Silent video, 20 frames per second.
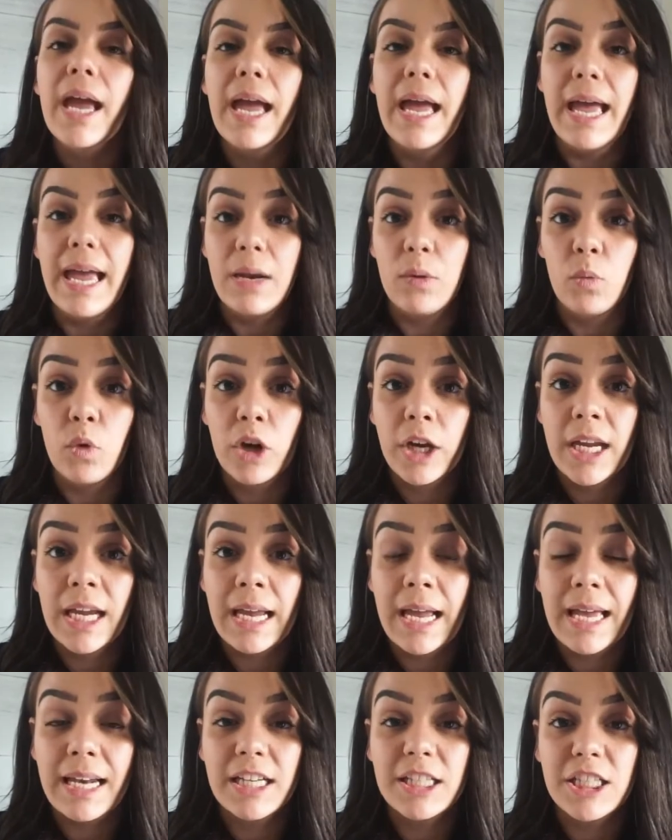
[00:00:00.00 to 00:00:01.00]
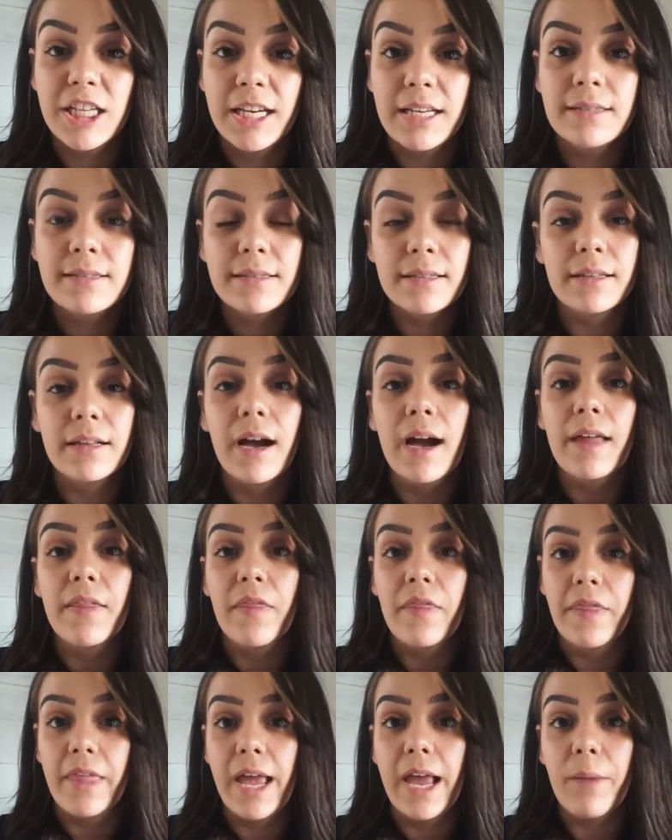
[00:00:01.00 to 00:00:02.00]
And working at a chain salon,
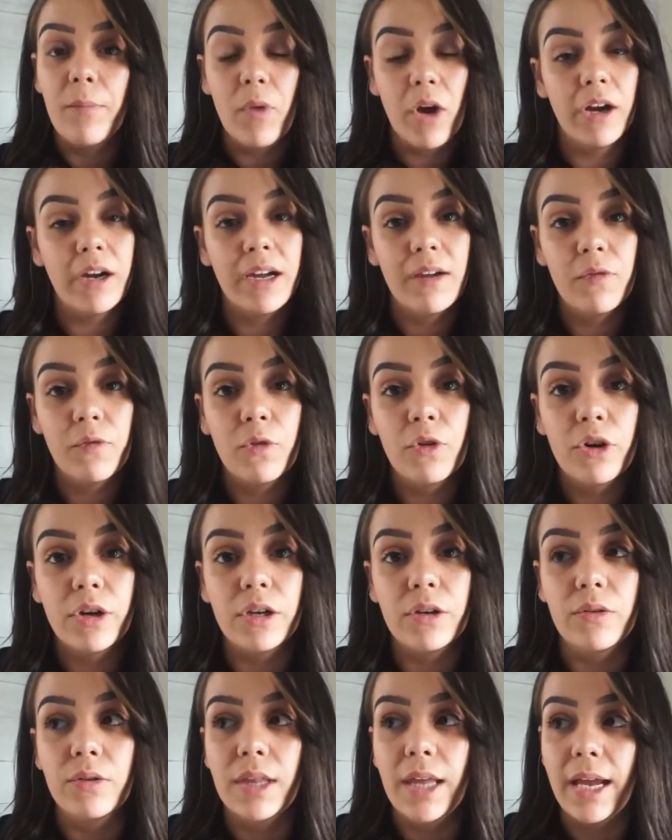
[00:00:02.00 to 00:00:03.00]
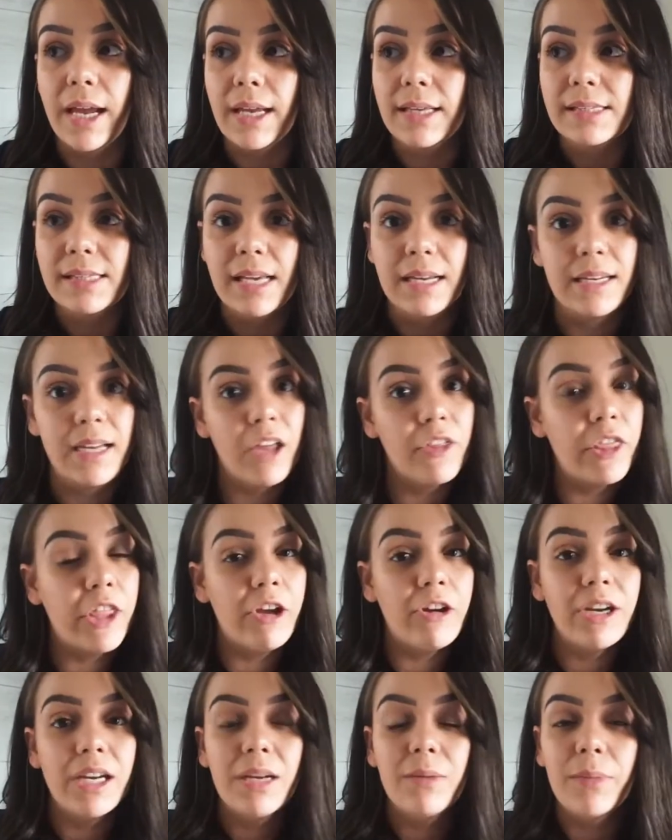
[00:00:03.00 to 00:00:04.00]
they market for you. They send out their
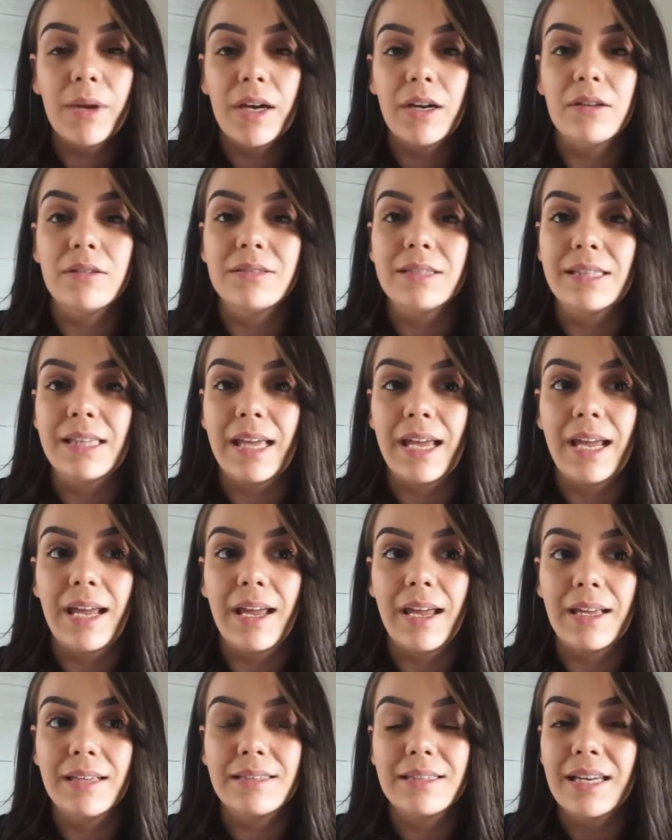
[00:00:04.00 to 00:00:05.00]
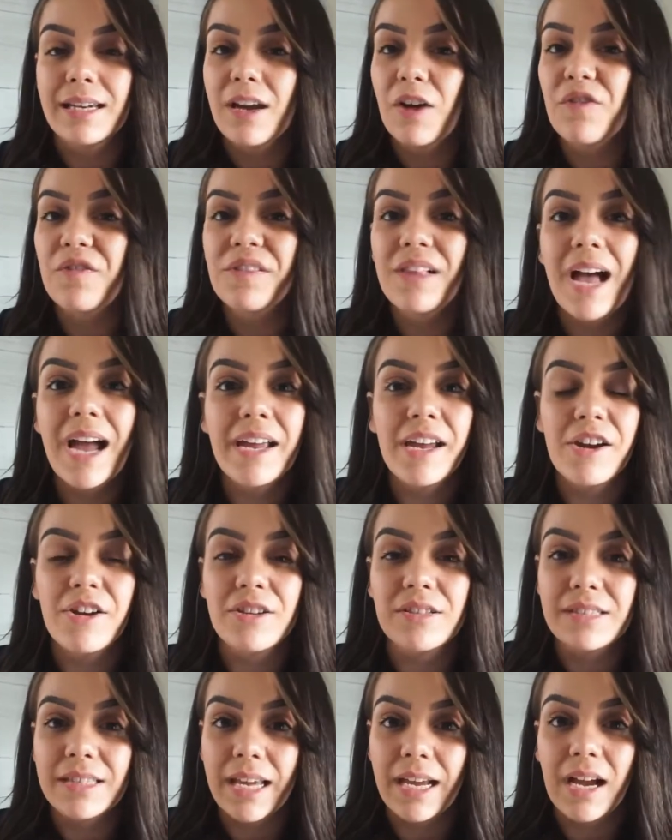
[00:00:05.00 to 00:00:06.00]
emails, they send out flyers,
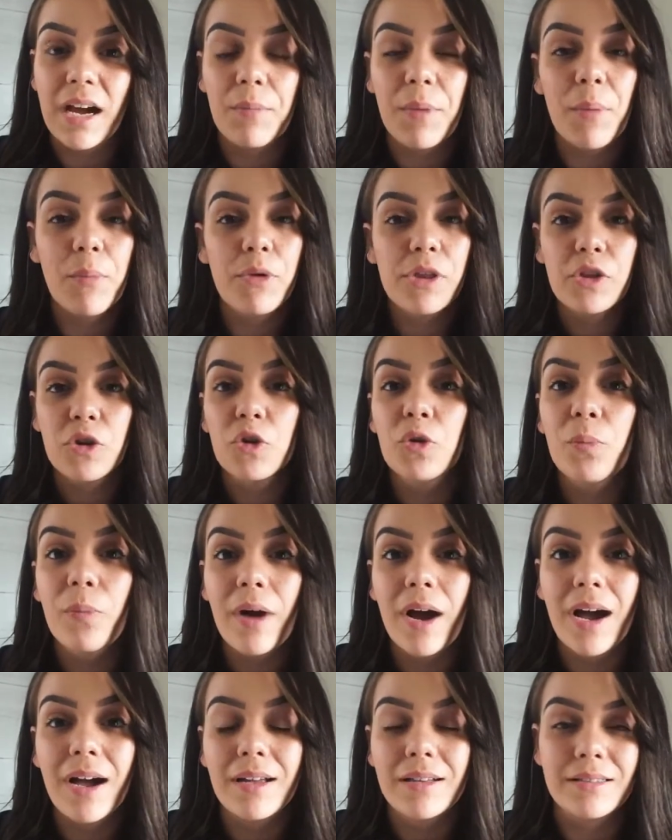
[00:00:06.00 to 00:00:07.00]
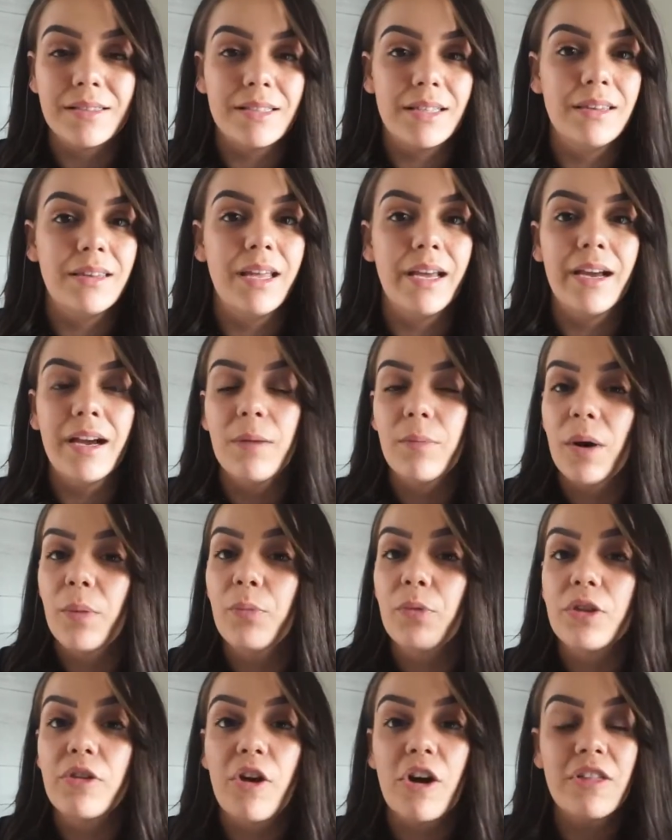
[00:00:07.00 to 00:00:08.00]
they come up with coupons, and they come up
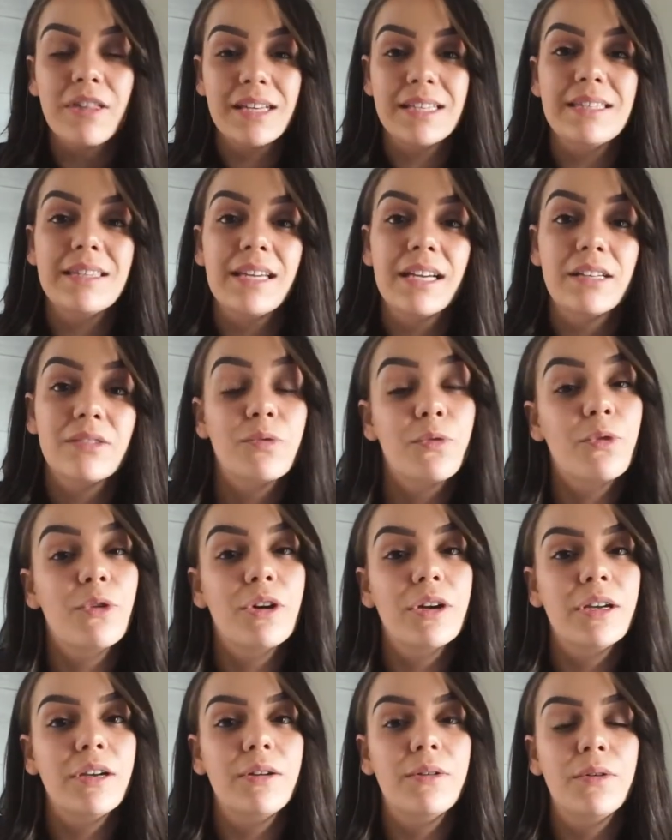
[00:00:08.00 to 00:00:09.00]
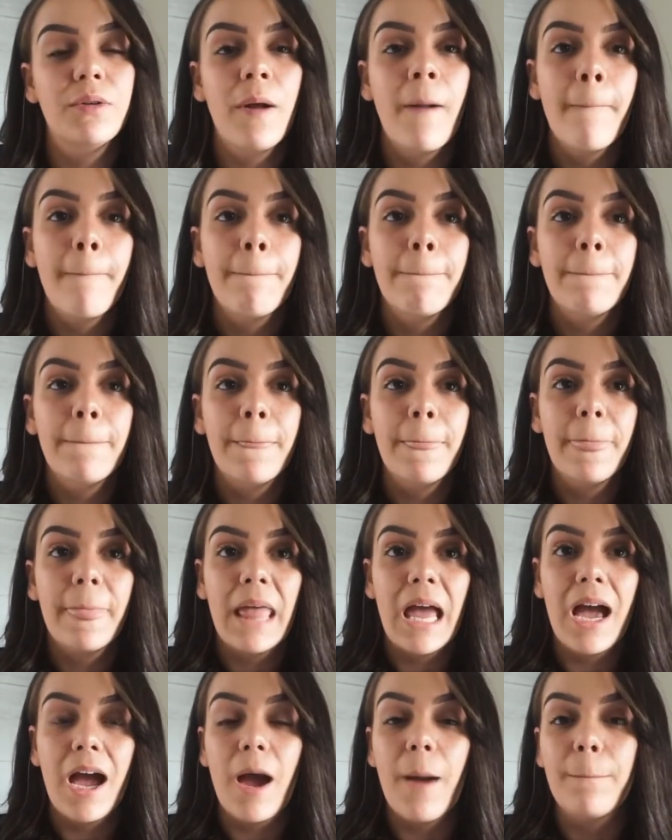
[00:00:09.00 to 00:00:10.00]
with all these things for you,
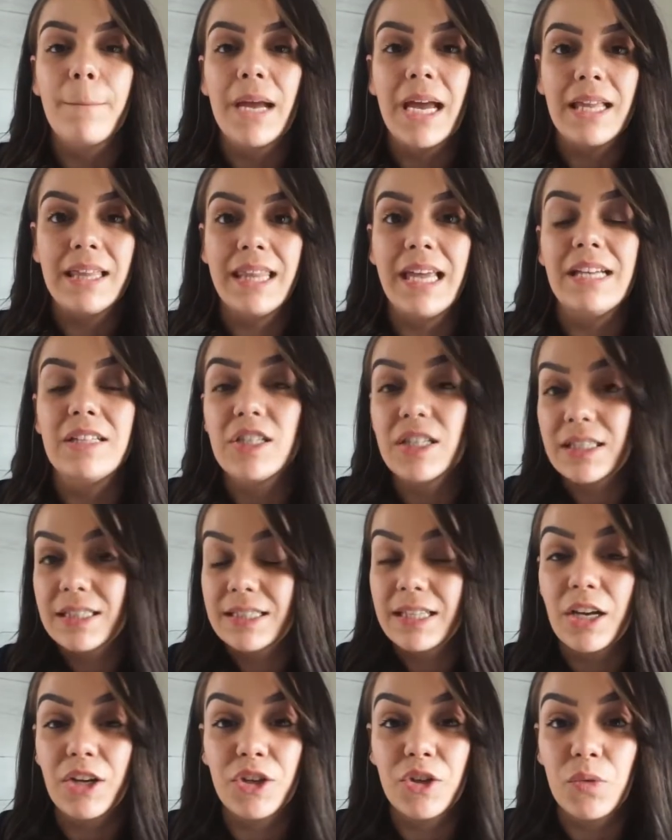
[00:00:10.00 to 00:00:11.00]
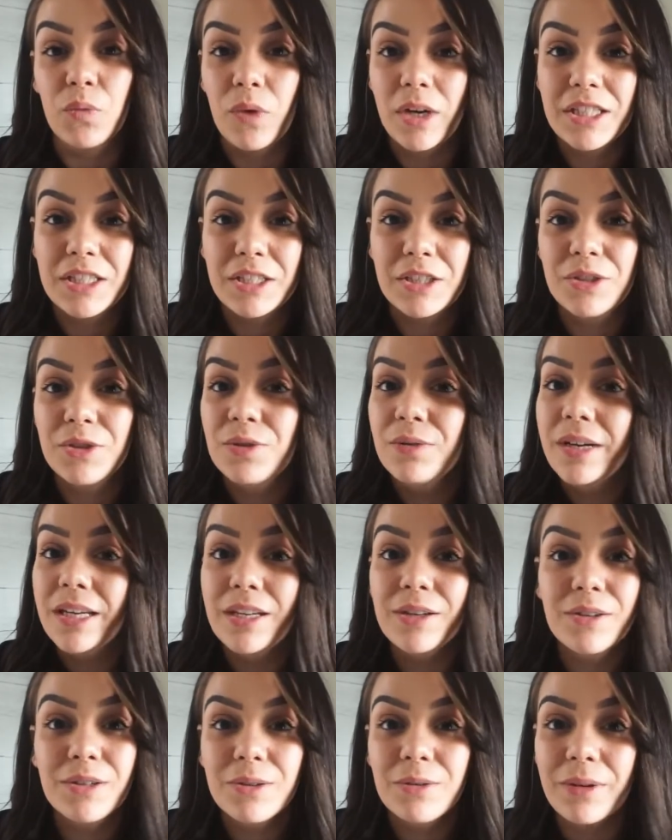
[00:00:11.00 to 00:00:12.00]
and they just tell you what to do and
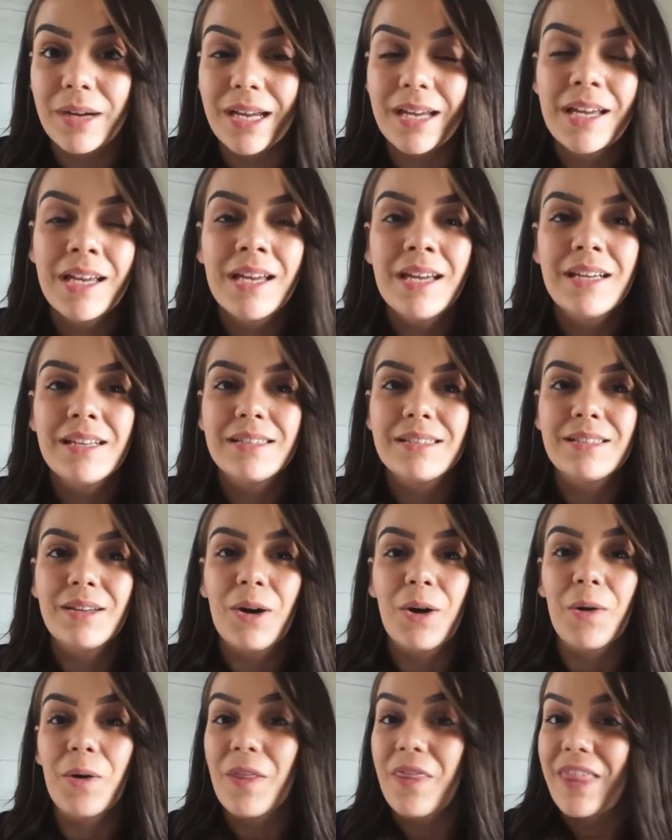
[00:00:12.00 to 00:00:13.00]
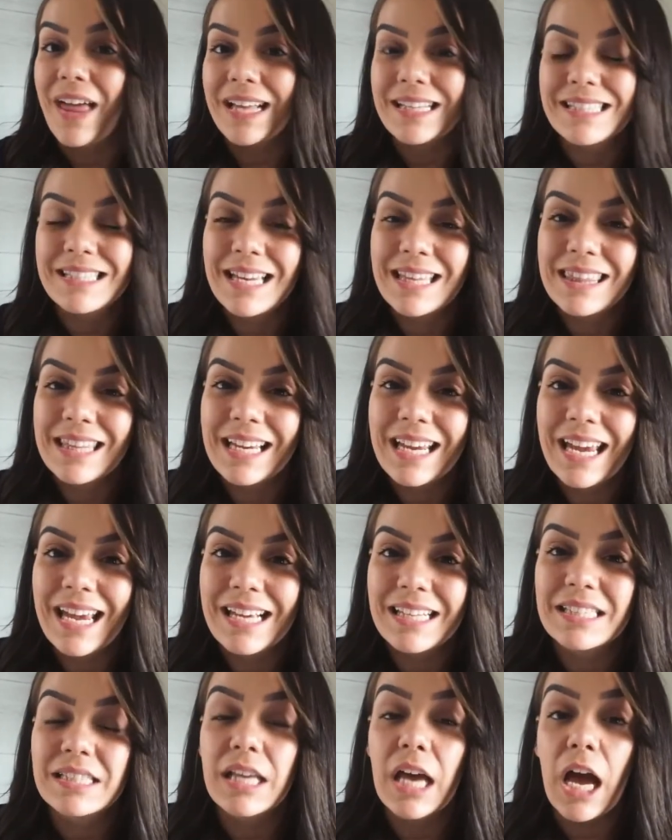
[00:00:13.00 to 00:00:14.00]
you do it. So that's not the
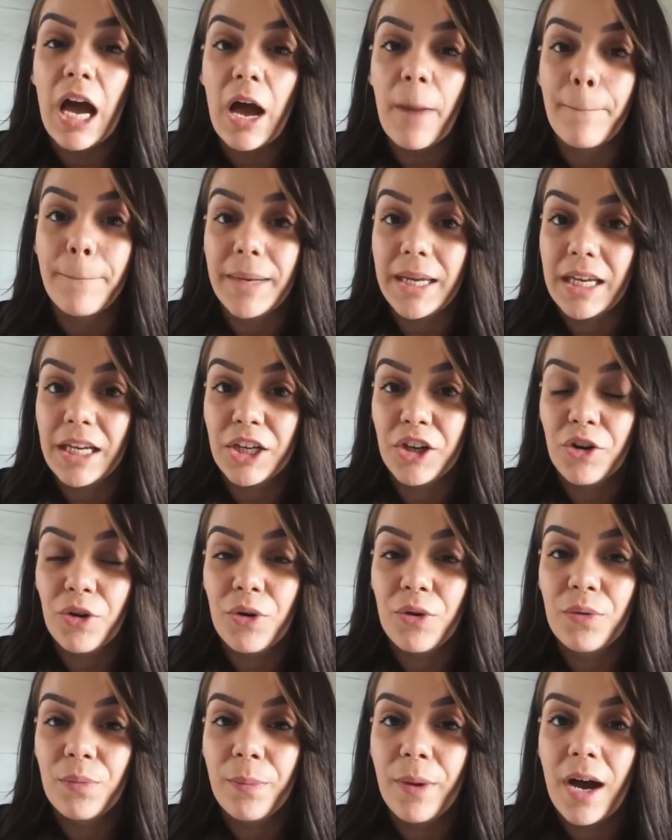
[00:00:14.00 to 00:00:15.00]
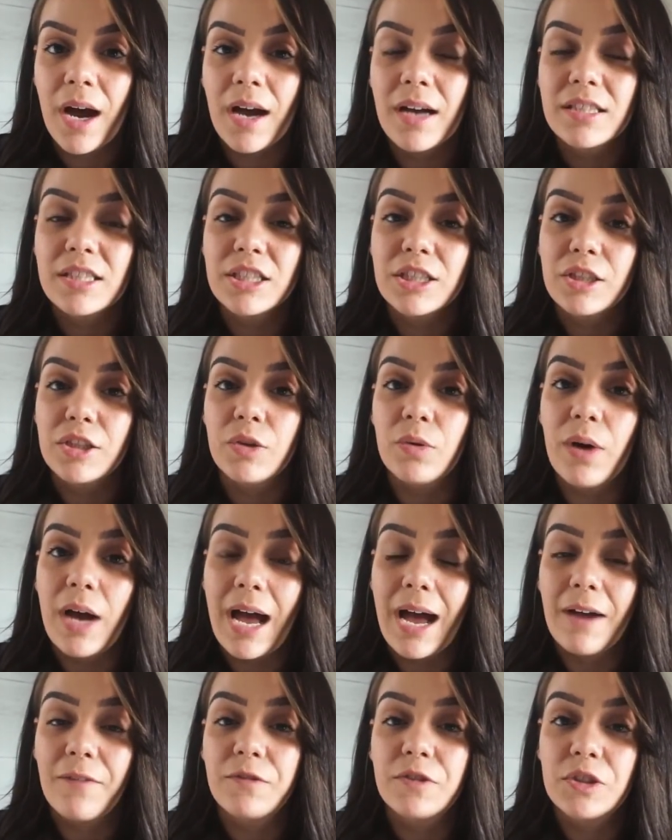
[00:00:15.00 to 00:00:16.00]
case. Being your own boss, you
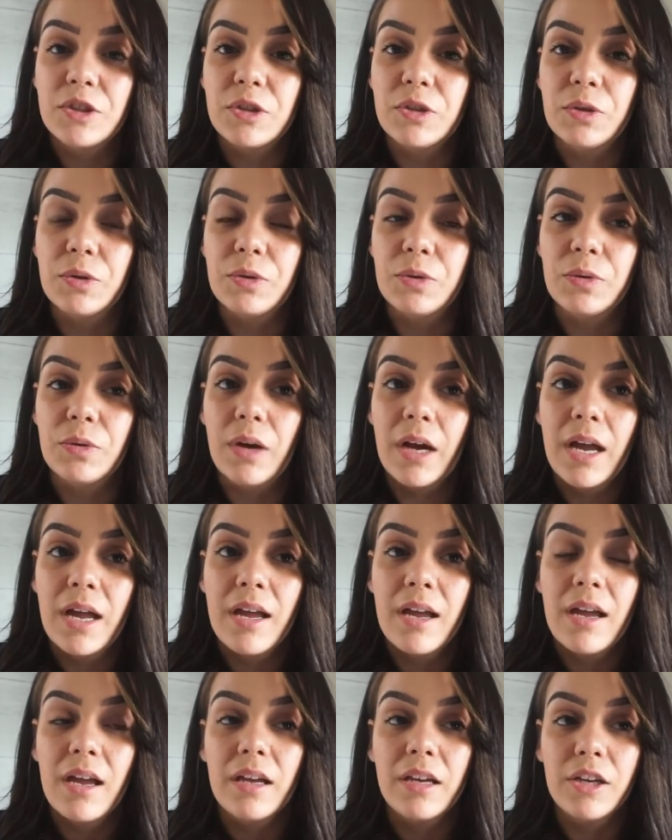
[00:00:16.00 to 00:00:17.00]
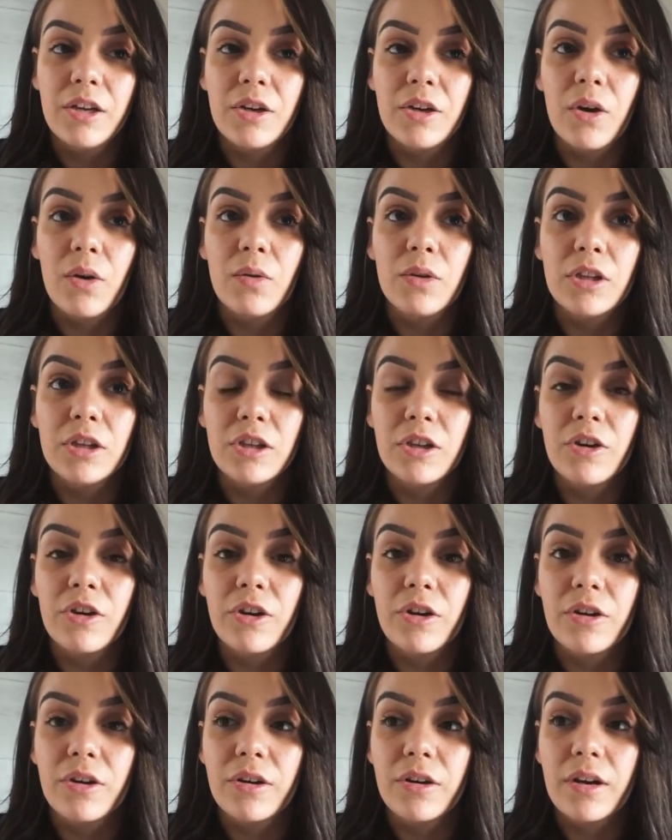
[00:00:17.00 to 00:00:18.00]
have to, you know,
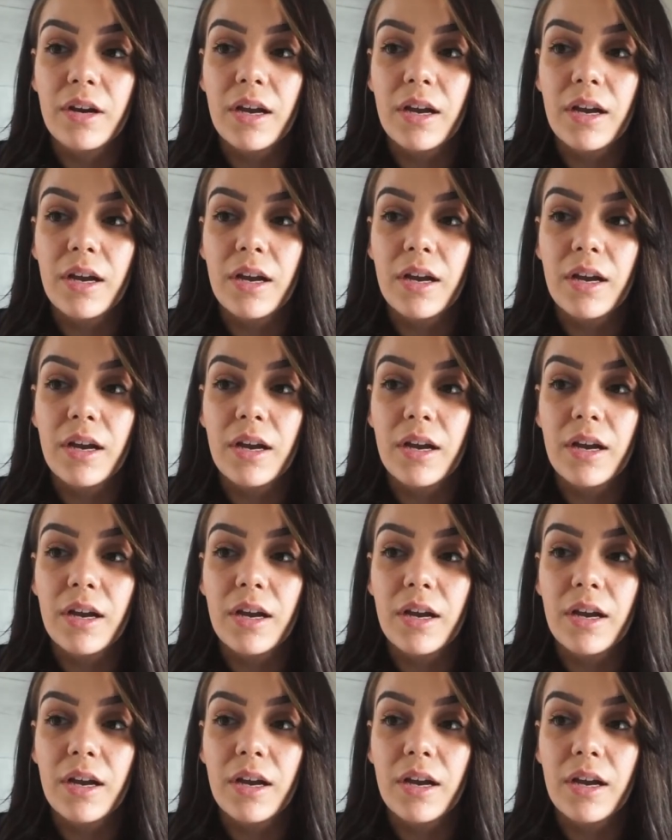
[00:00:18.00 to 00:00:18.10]
learn,